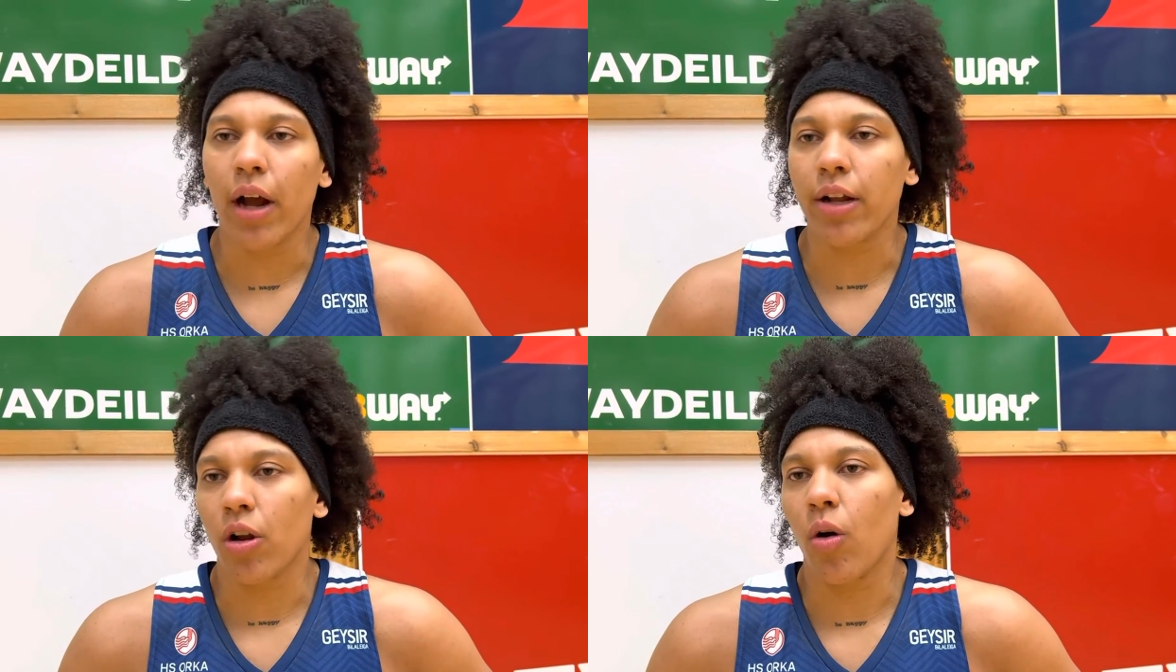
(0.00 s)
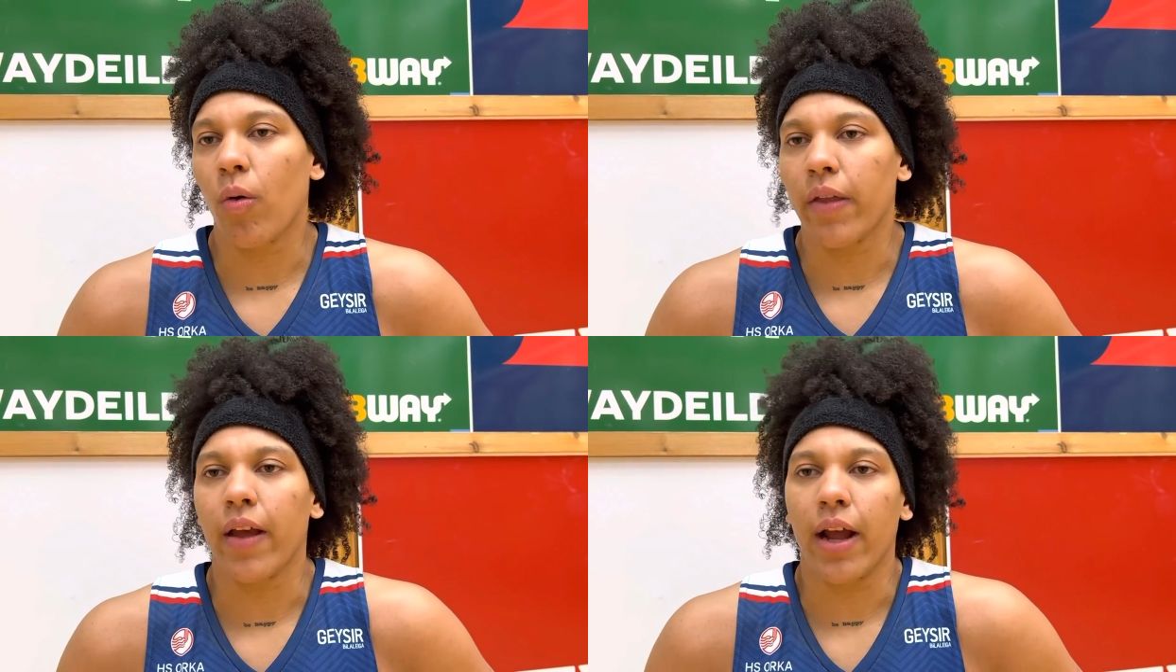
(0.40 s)
I know
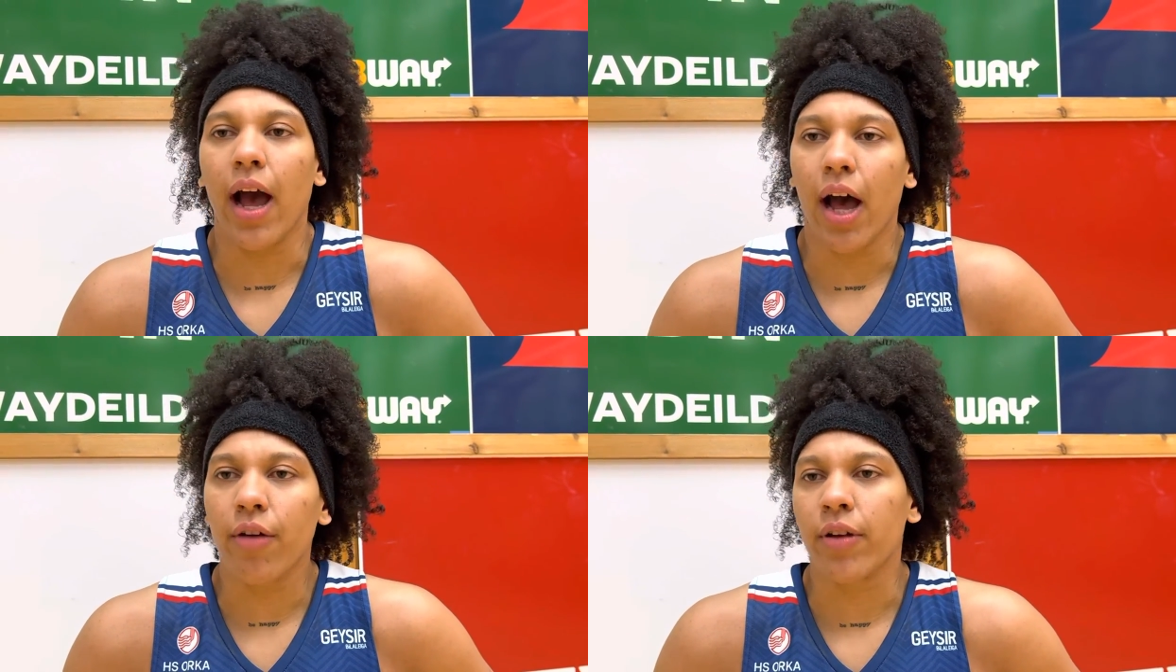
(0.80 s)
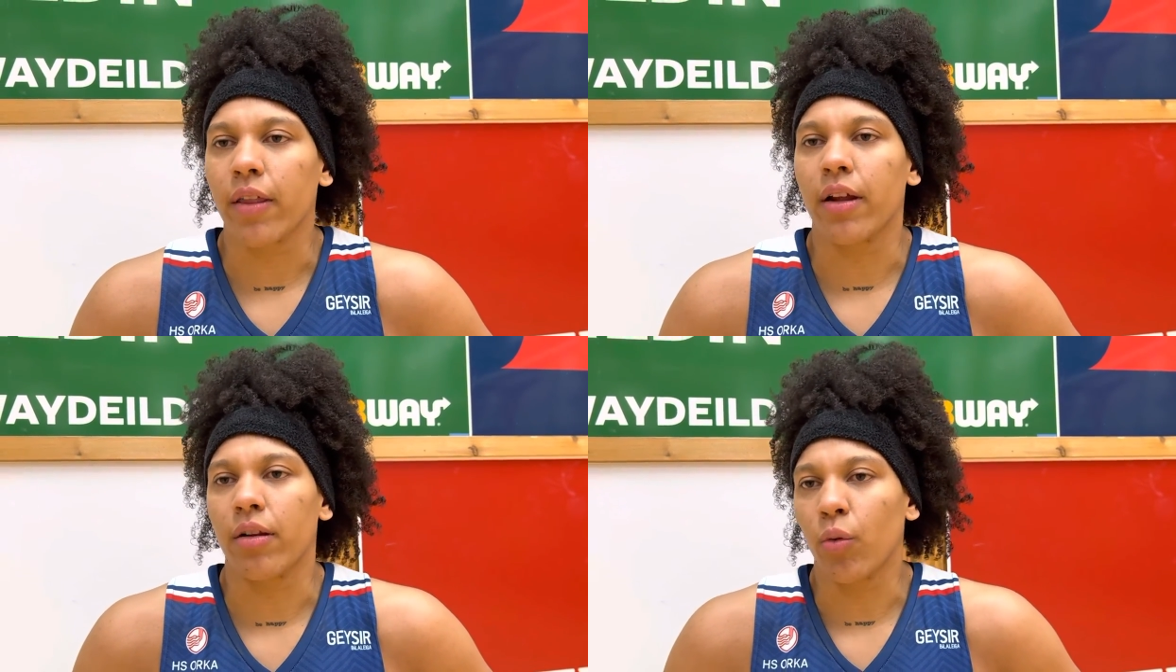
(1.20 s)
what they have,
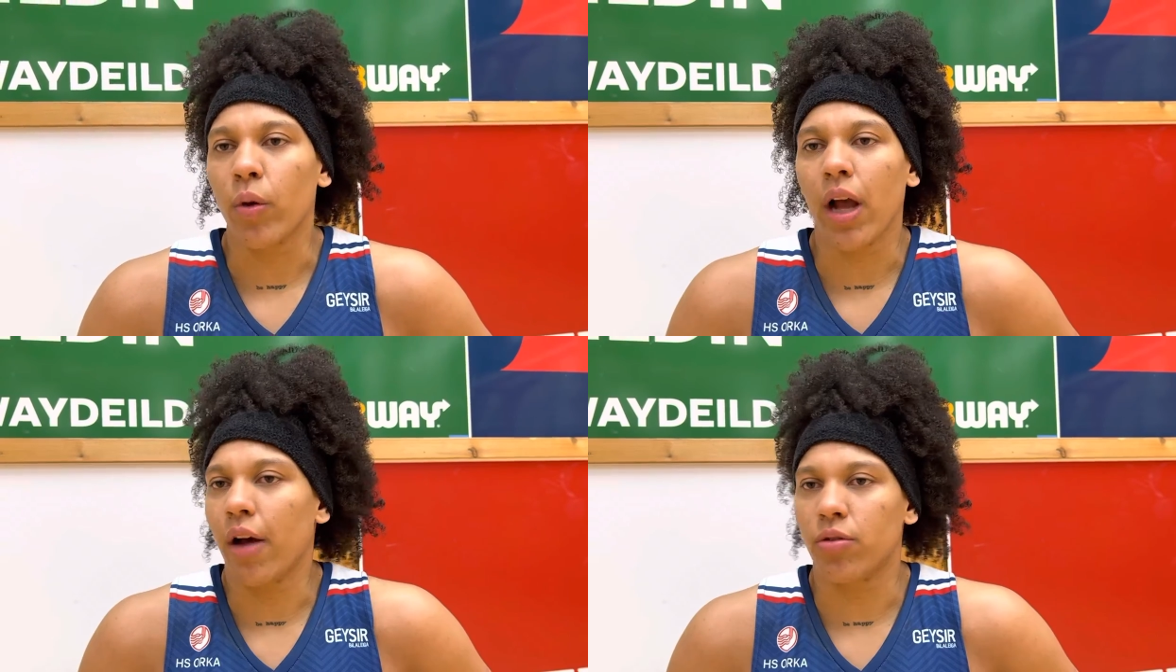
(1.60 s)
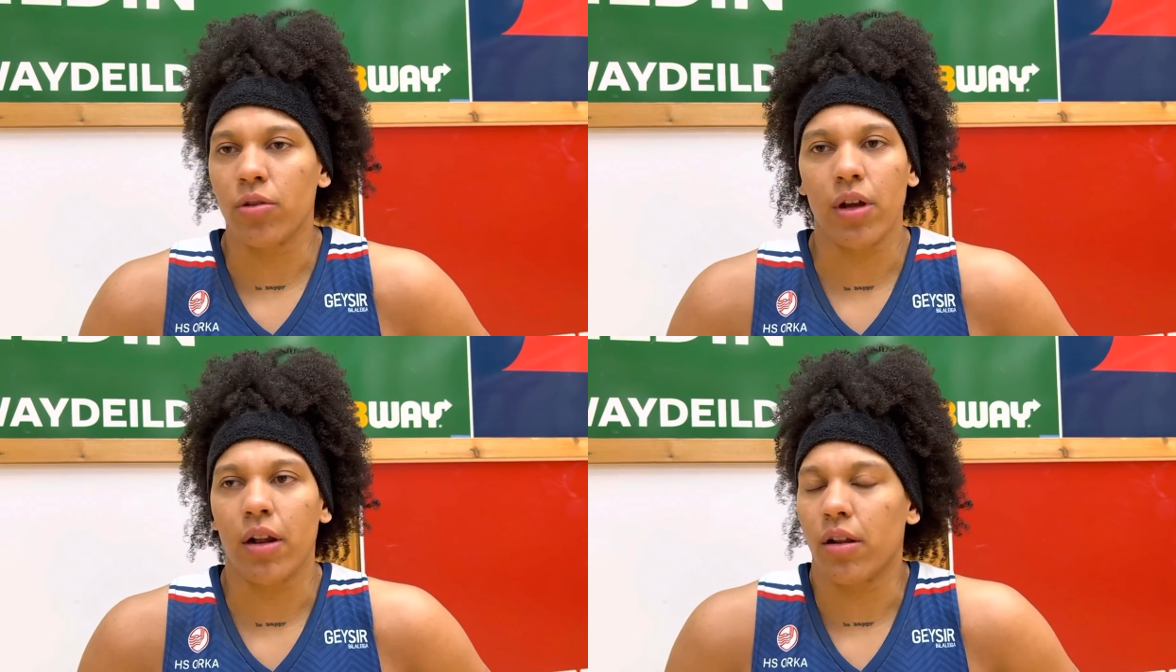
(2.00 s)
and then we have
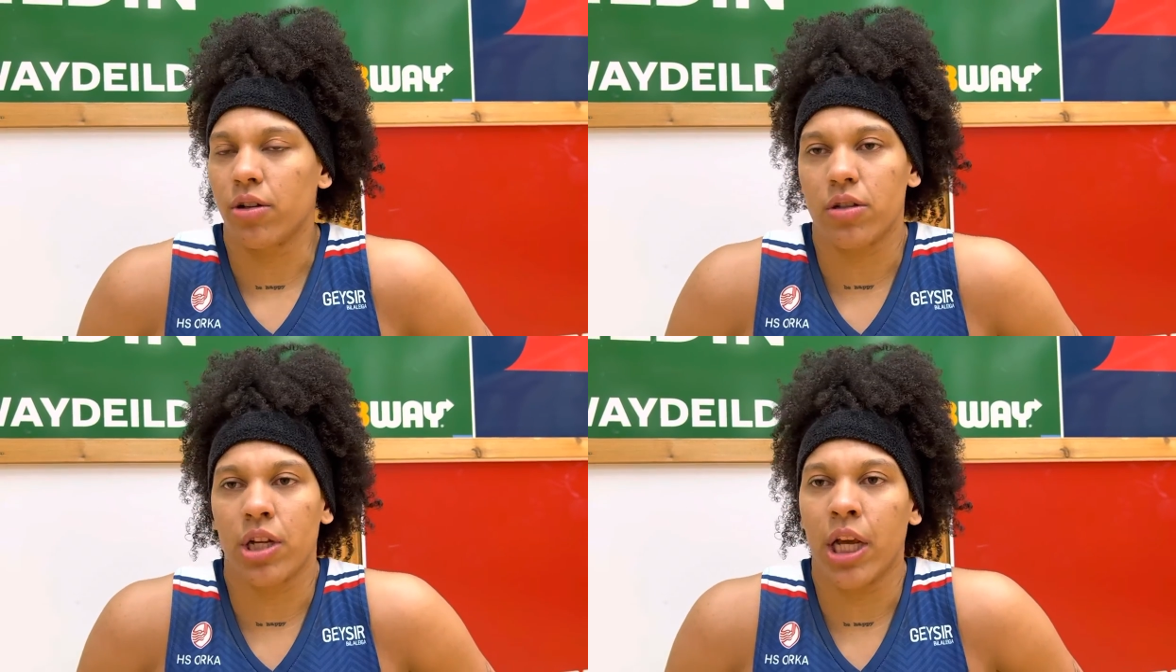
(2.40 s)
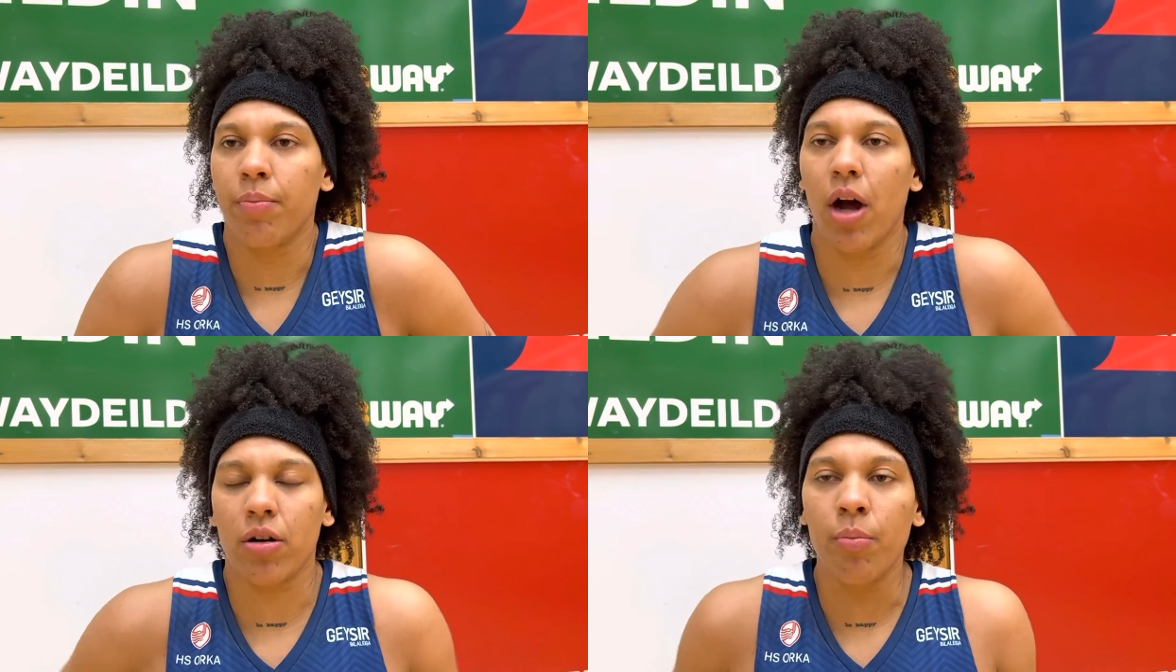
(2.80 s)
to just keep
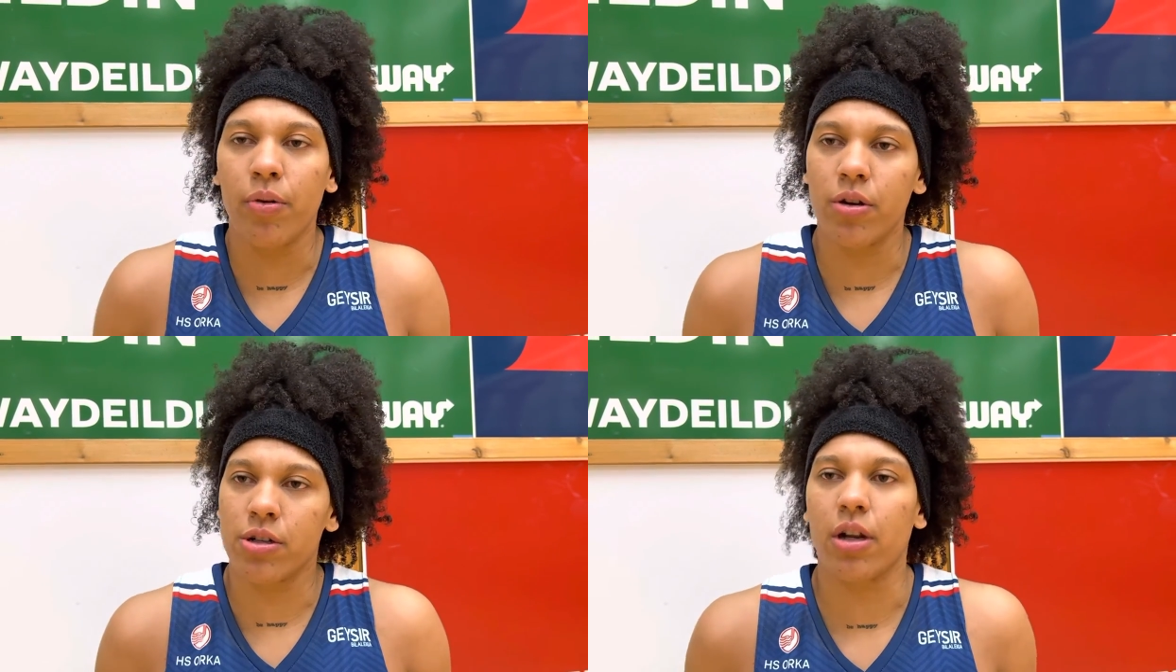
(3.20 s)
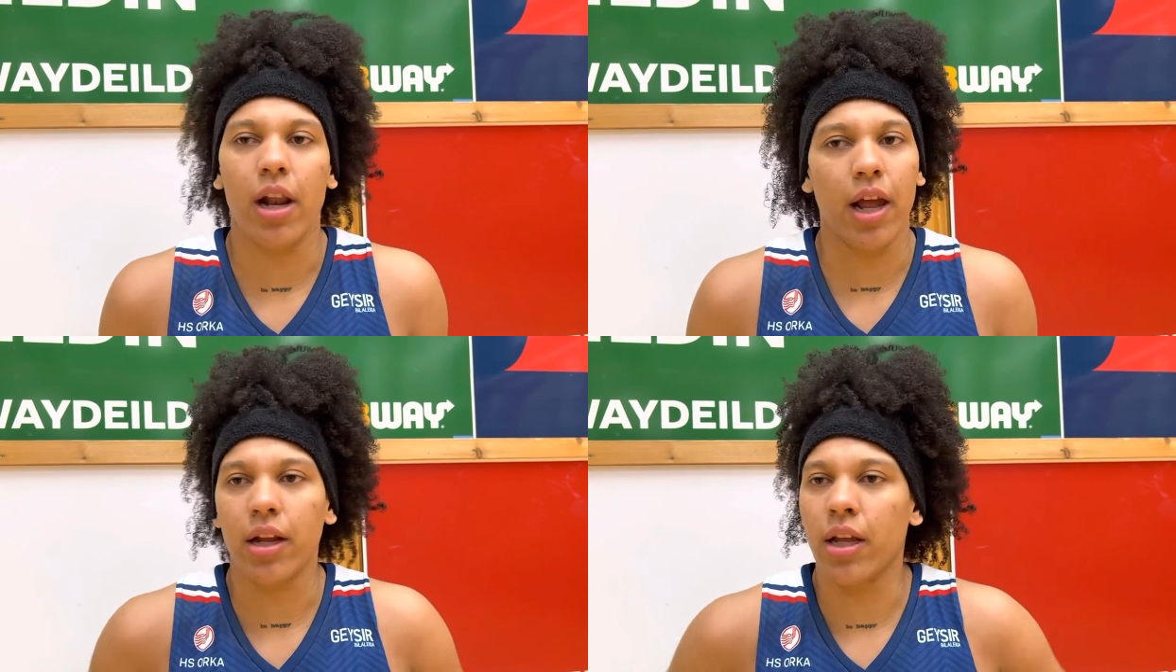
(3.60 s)
our composure
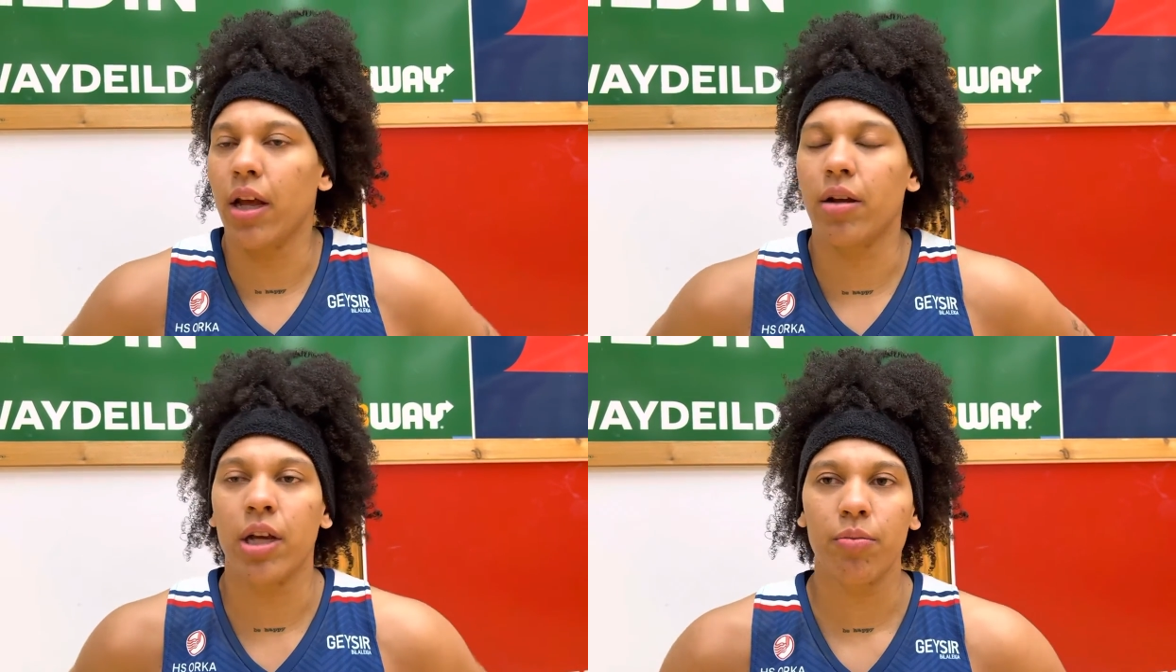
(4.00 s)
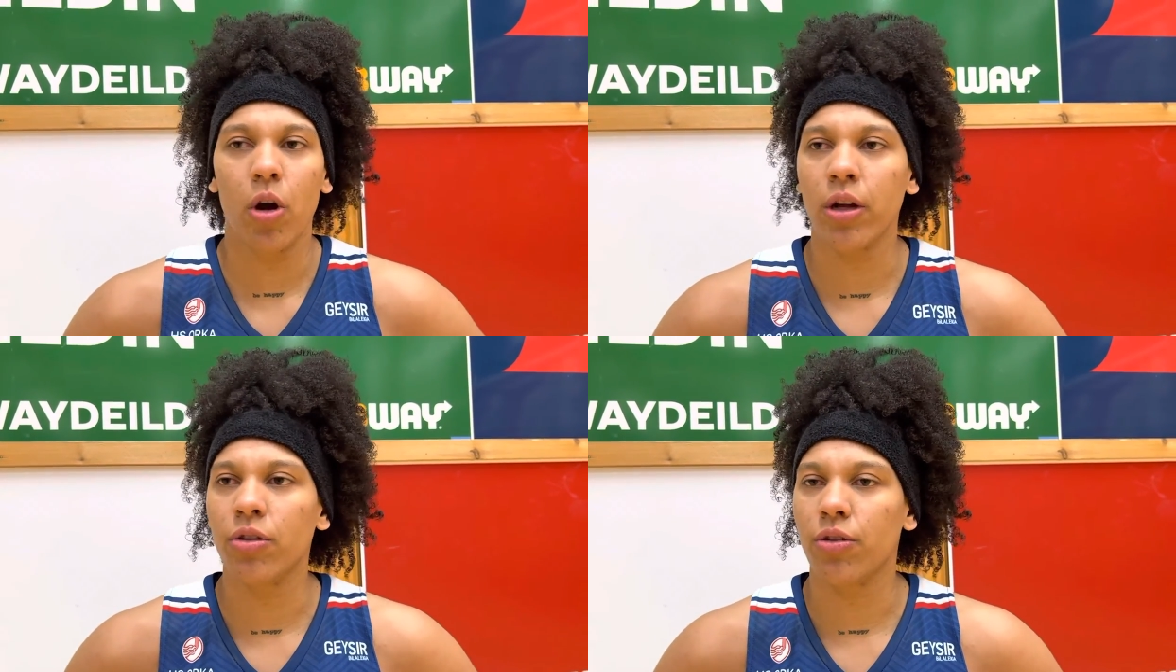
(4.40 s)
and like keep
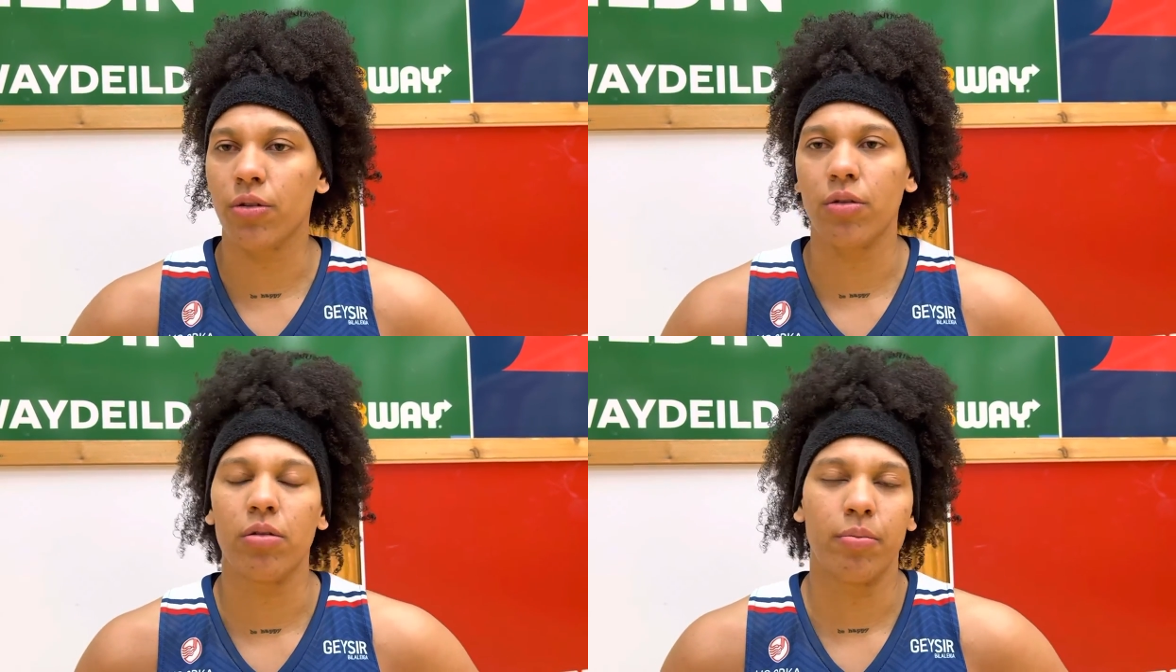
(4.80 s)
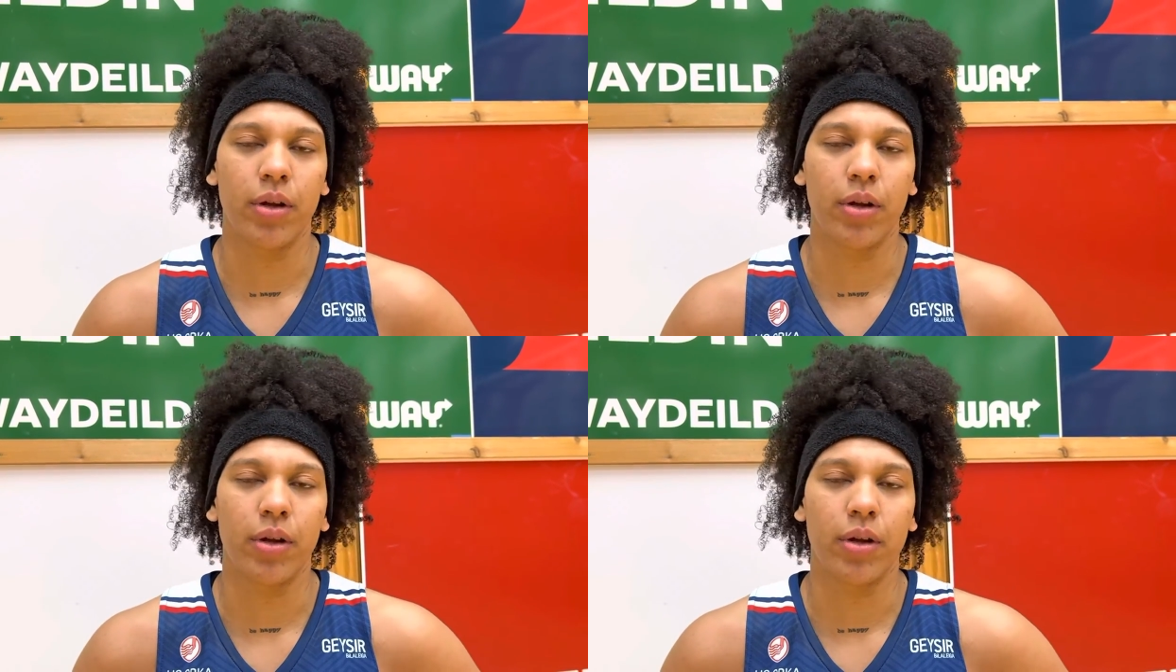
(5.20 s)
going through,